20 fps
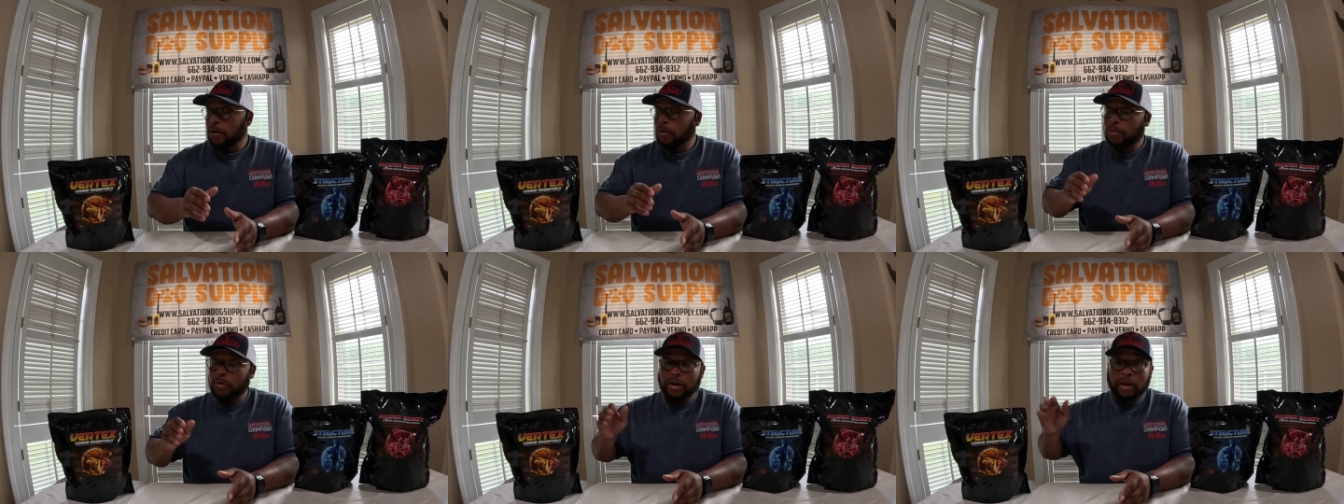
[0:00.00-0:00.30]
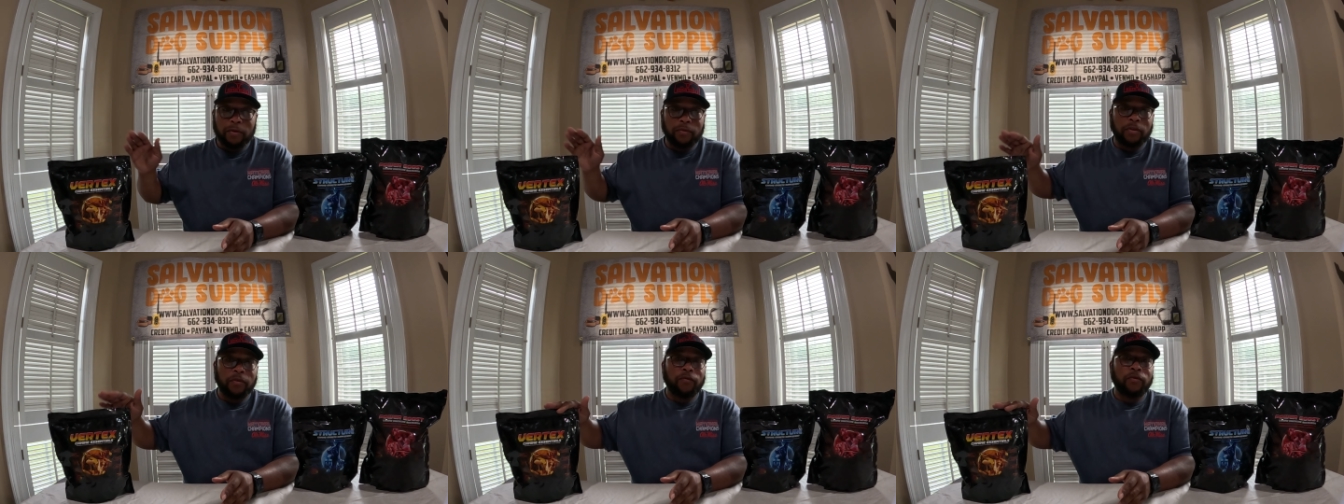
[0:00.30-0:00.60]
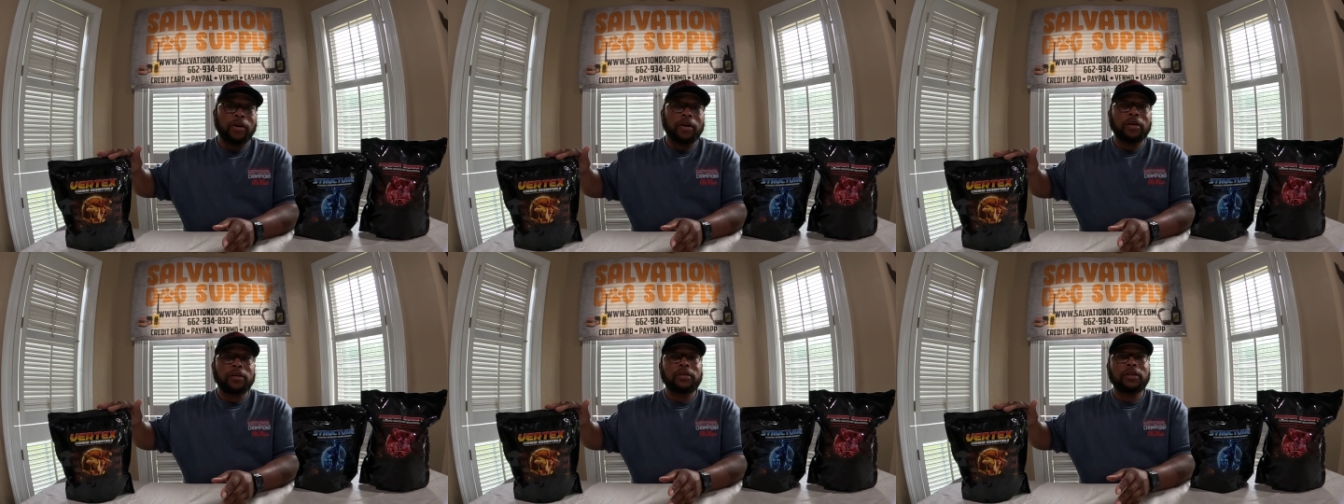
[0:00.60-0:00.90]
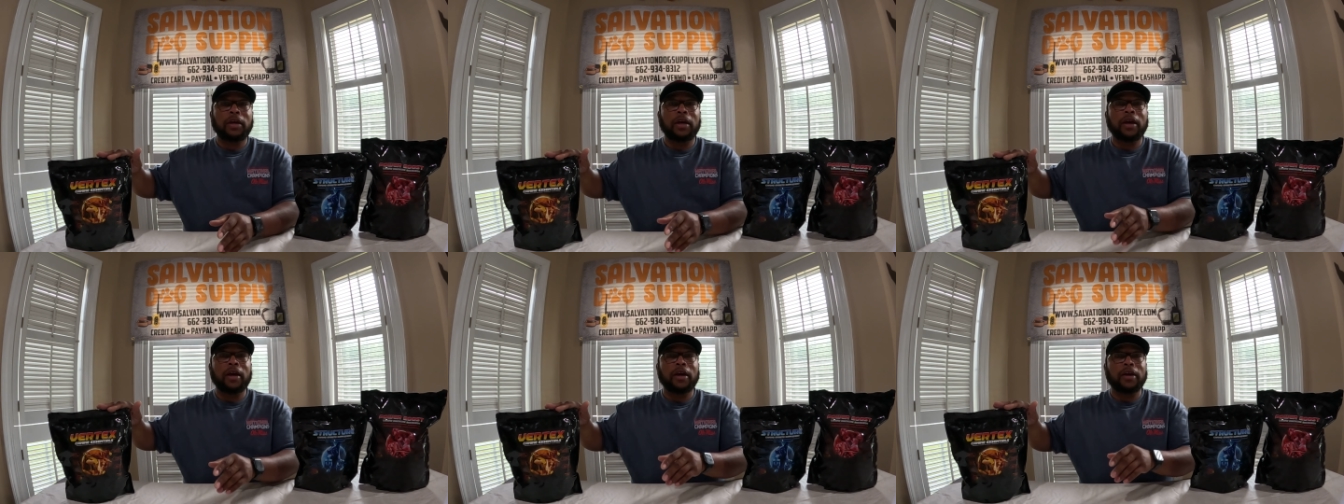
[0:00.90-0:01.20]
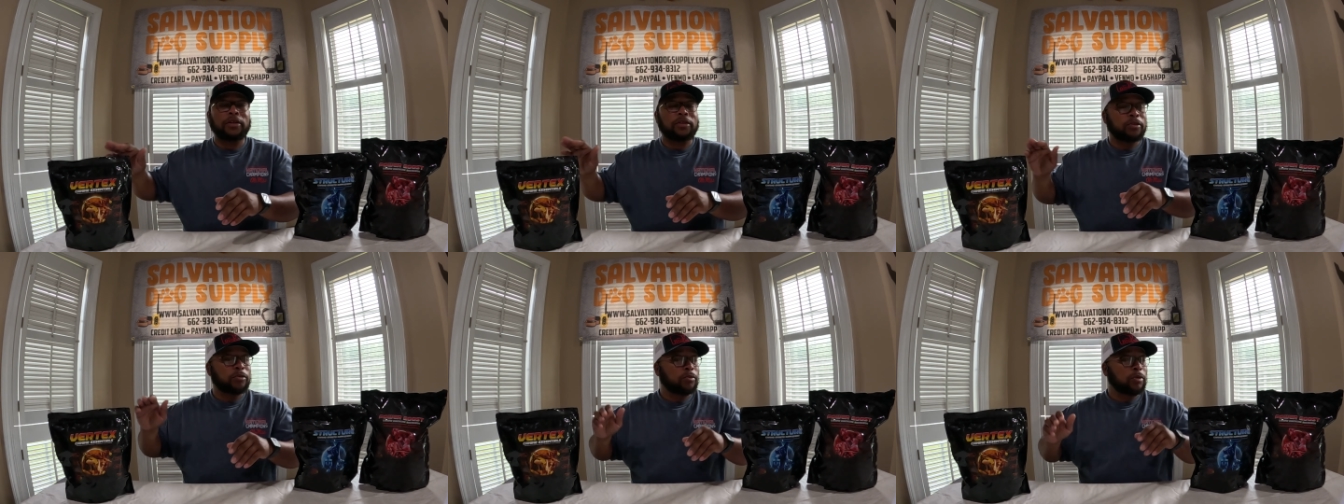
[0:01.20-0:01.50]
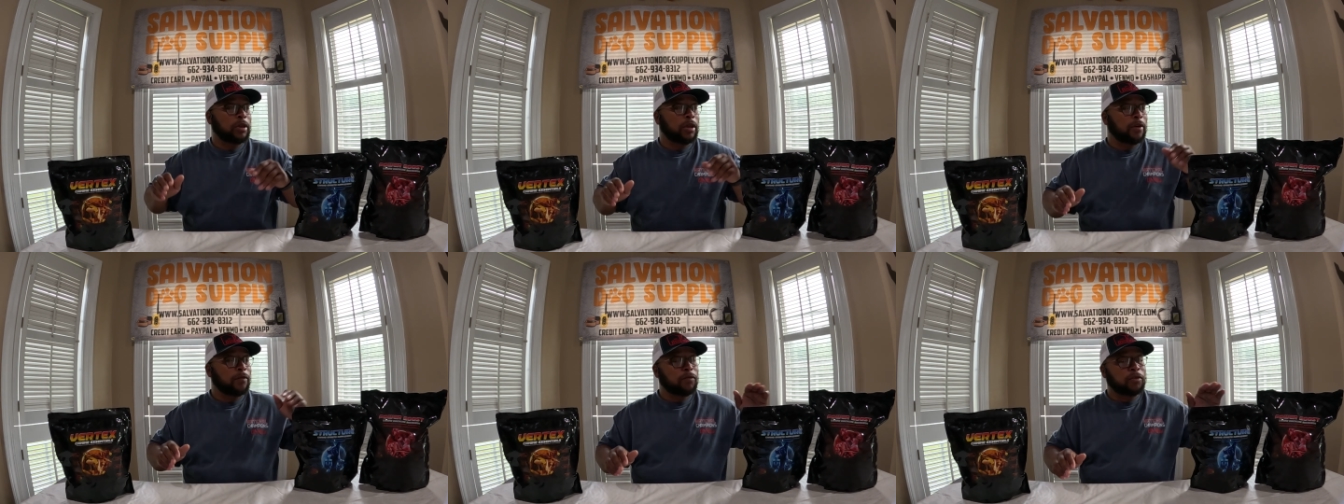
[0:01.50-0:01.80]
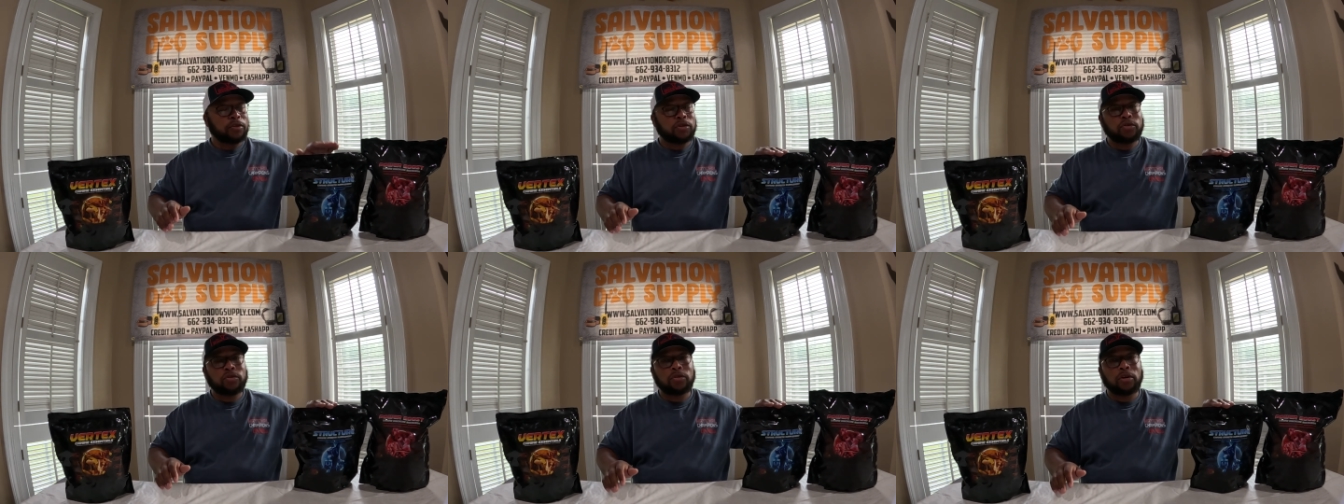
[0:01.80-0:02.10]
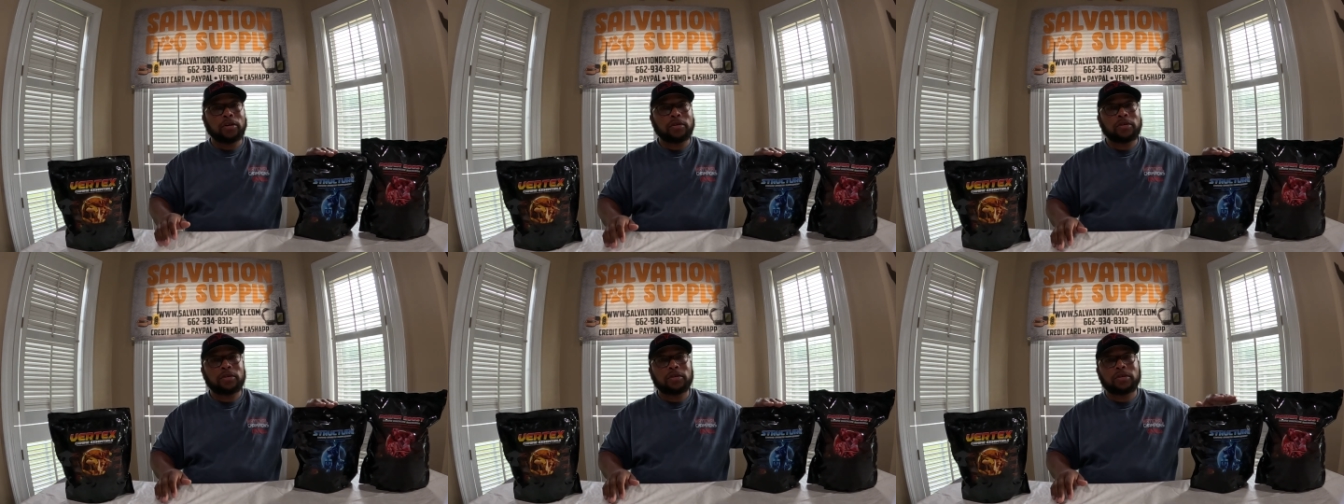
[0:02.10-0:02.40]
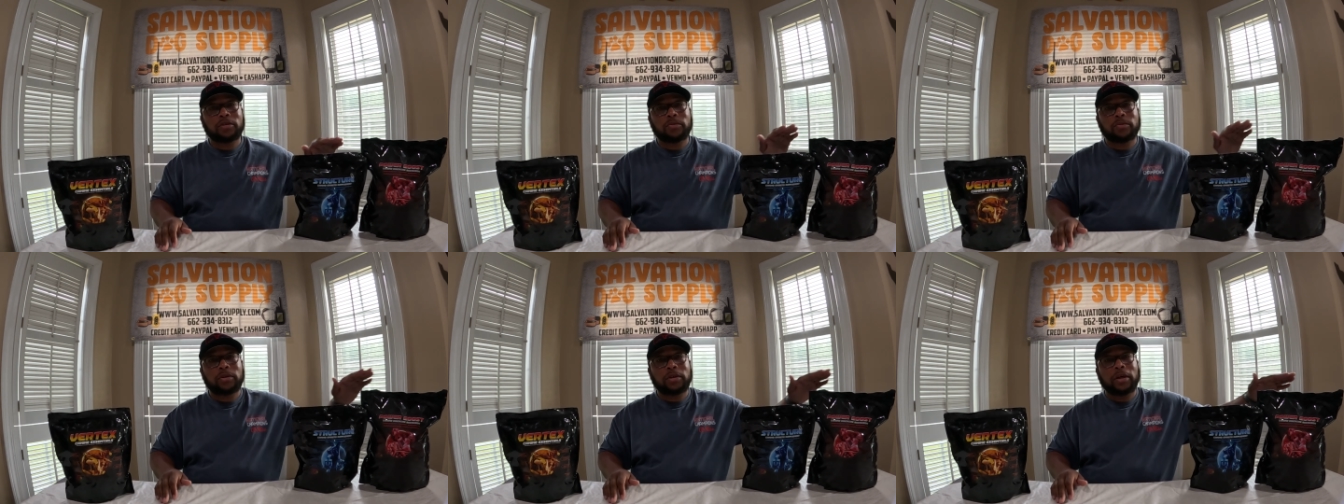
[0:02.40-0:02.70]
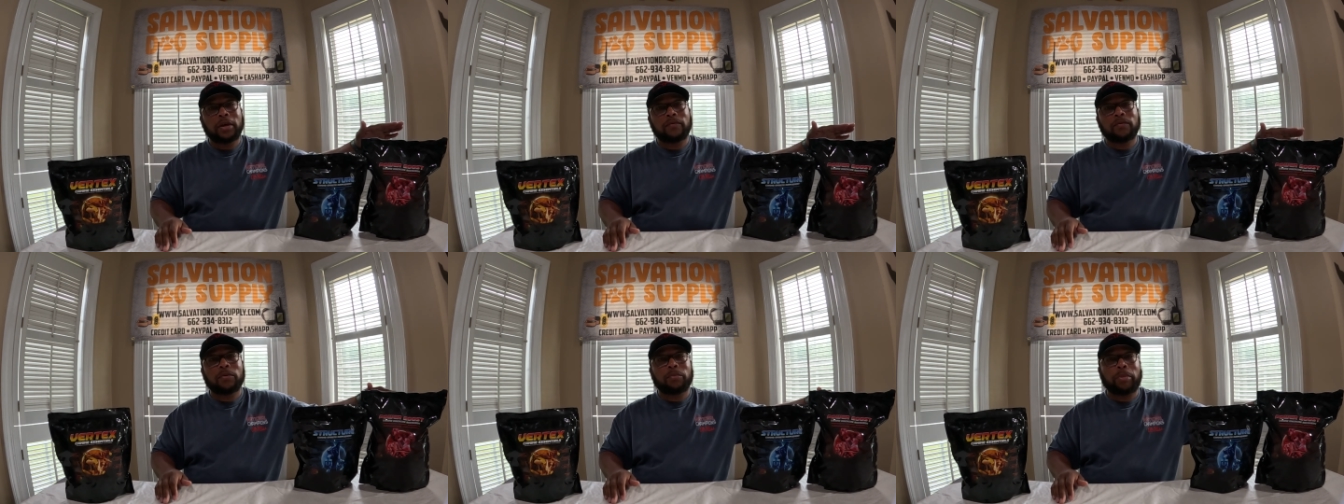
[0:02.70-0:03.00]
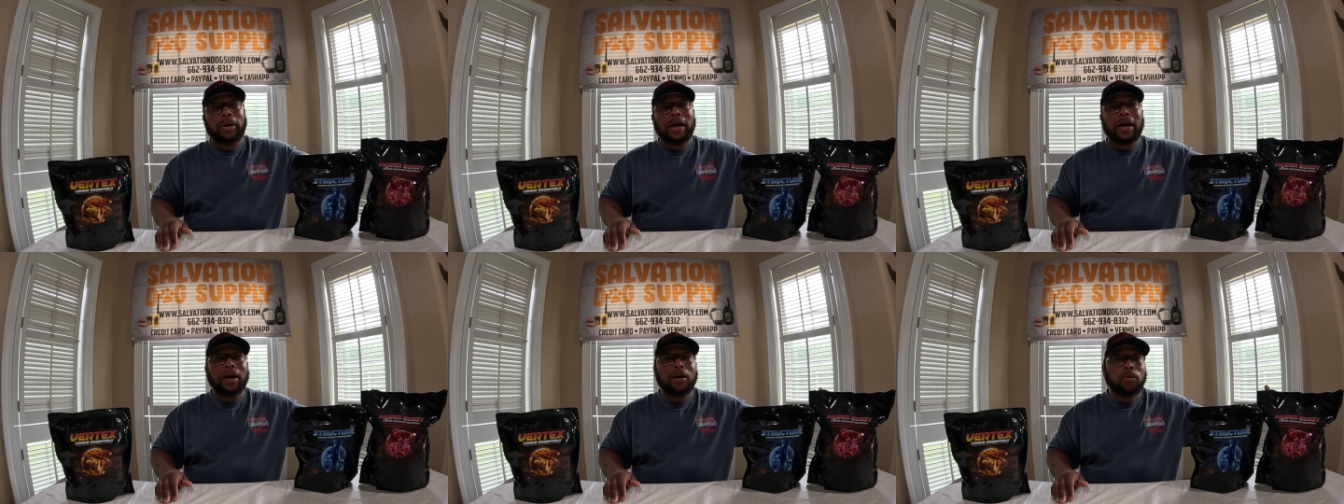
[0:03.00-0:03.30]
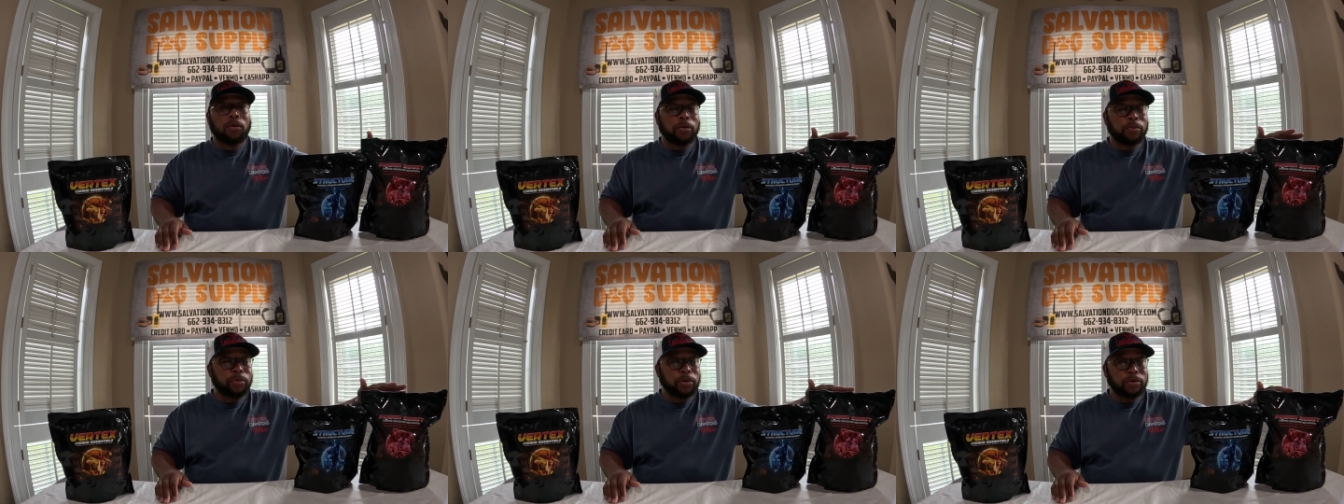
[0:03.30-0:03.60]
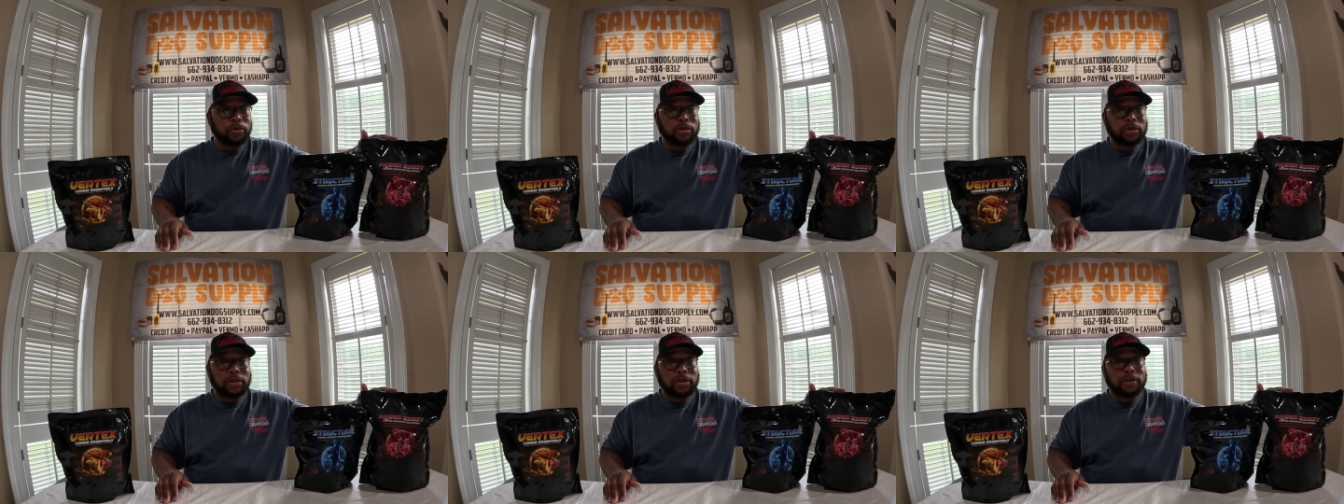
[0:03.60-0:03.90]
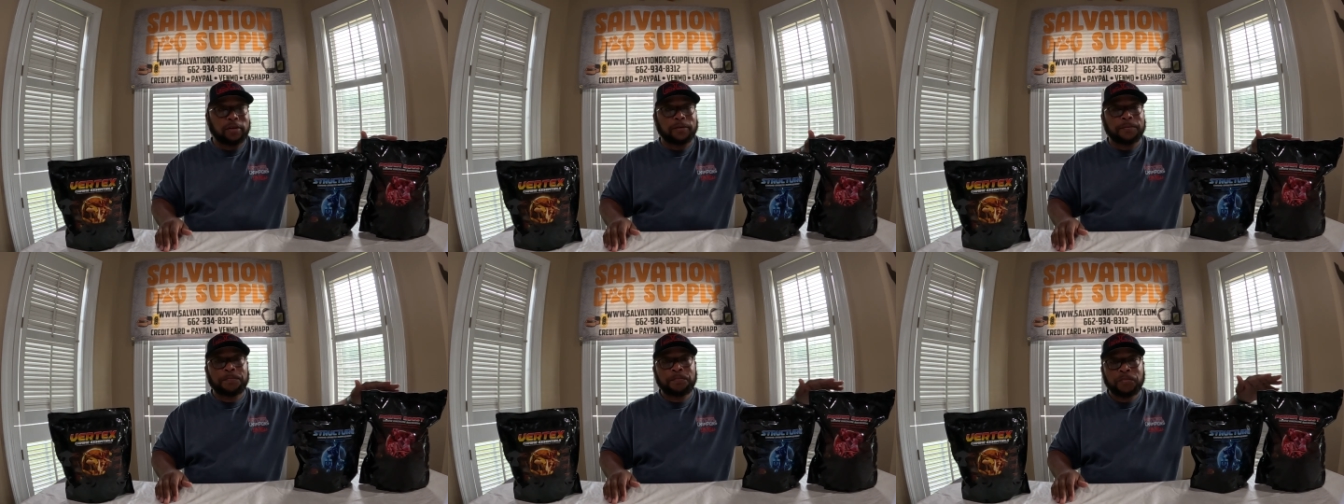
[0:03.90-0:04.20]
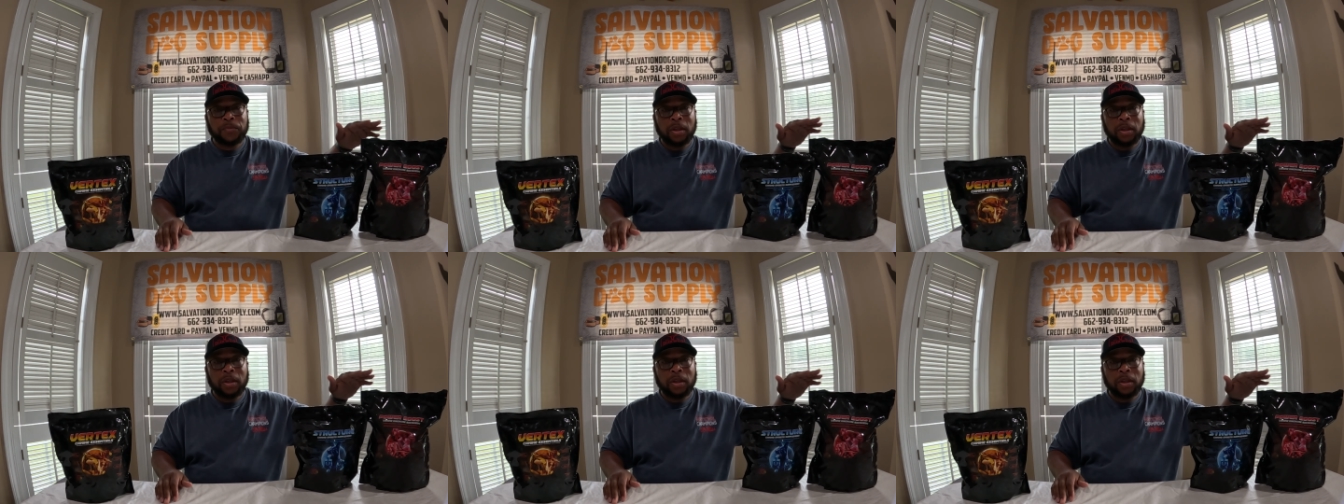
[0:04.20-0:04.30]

we have the Vertex, we have the structure, we have the power boost here.